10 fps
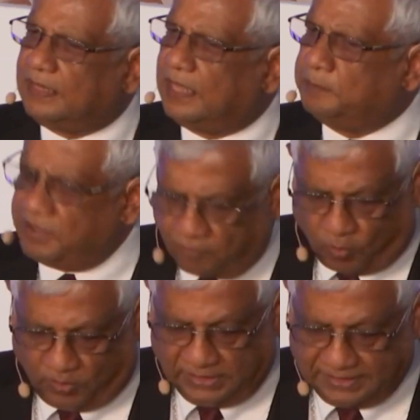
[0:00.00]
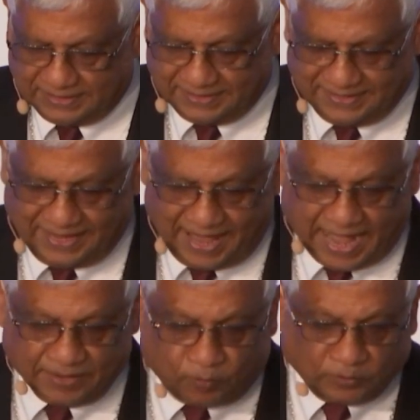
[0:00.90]
Above all,
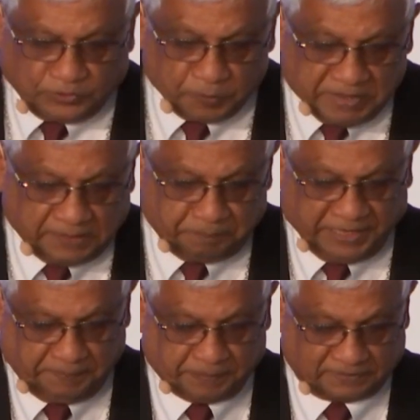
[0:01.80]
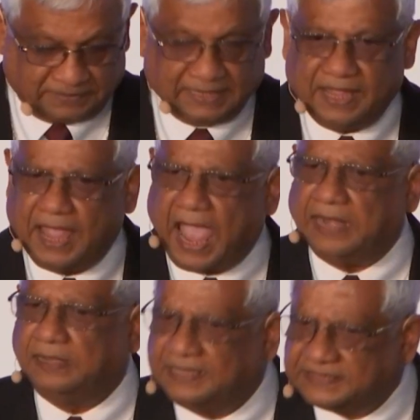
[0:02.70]
I want to meet people
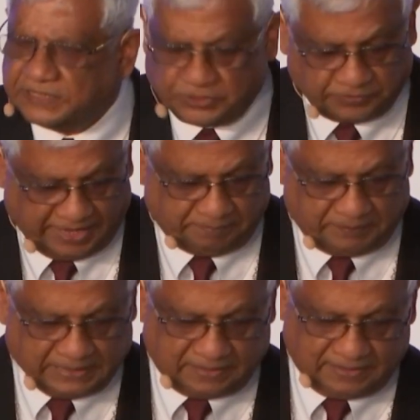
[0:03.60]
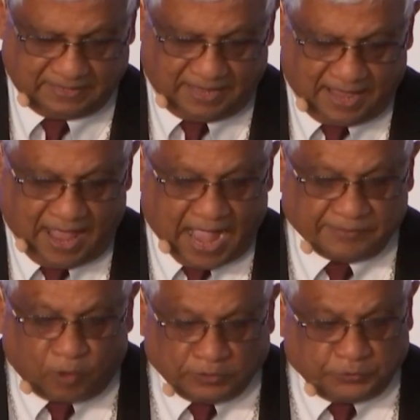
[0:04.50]
and listen to them. I
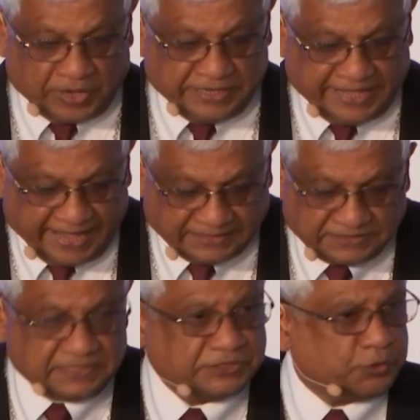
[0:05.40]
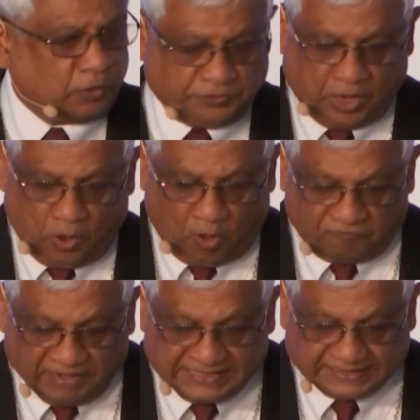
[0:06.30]
want to engage in the sort
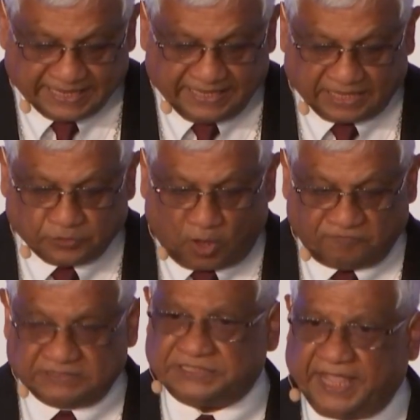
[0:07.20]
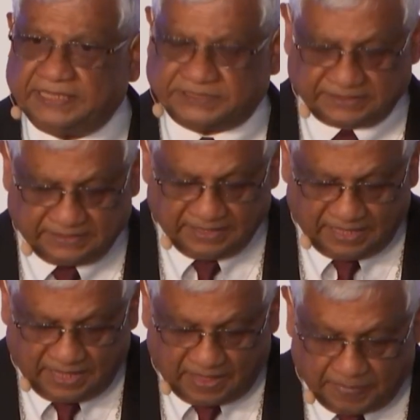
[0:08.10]
of listening and conversation
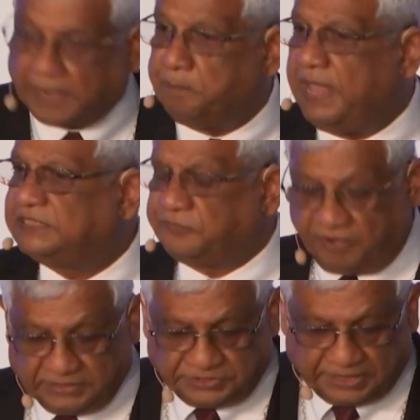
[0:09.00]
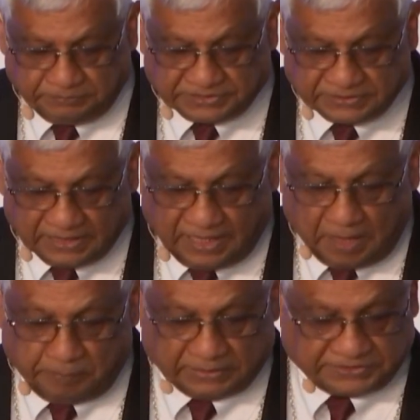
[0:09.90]
that makes friendships,
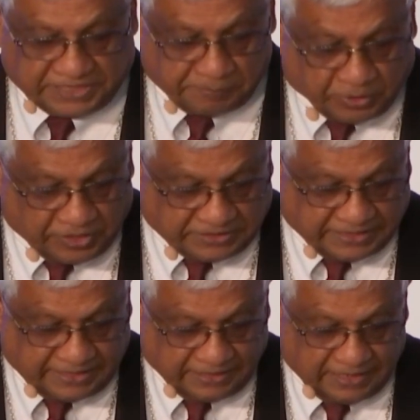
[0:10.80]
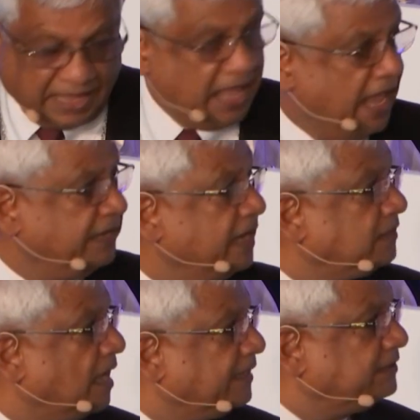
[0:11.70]
builds community, and
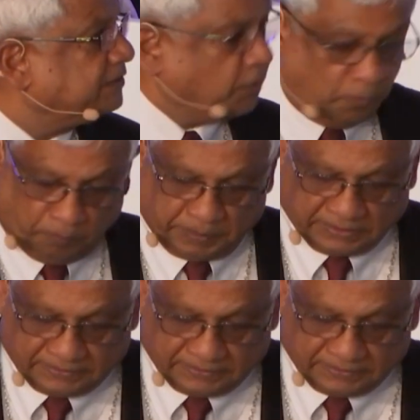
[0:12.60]
encourages hope.